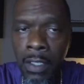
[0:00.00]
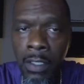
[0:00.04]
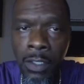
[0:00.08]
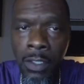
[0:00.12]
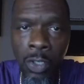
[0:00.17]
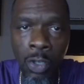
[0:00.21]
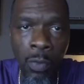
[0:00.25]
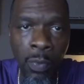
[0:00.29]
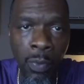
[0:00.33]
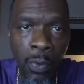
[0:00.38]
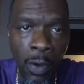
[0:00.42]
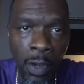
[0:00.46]

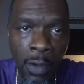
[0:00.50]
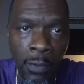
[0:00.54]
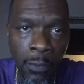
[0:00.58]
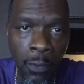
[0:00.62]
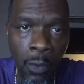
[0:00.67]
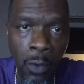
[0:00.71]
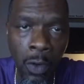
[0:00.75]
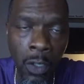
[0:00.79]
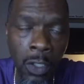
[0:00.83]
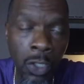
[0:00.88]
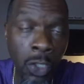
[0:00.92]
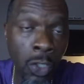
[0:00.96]
2.4,
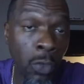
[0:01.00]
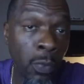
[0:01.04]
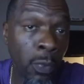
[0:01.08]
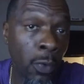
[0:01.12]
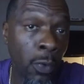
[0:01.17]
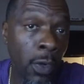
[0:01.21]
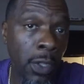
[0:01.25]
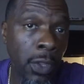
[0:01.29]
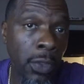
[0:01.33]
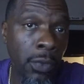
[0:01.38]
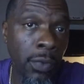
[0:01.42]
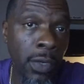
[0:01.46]

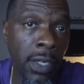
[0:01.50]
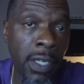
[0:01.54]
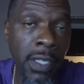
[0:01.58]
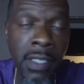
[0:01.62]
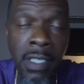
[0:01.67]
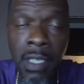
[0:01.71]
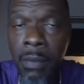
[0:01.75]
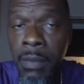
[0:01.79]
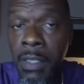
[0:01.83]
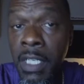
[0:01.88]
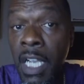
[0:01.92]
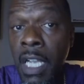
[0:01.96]
2.3,
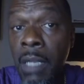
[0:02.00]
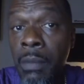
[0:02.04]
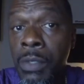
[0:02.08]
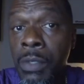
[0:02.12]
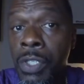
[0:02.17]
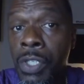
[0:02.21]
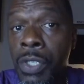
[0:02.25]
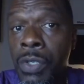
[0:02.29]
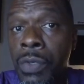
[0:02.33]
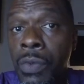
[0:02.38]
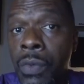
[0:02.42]
sometimes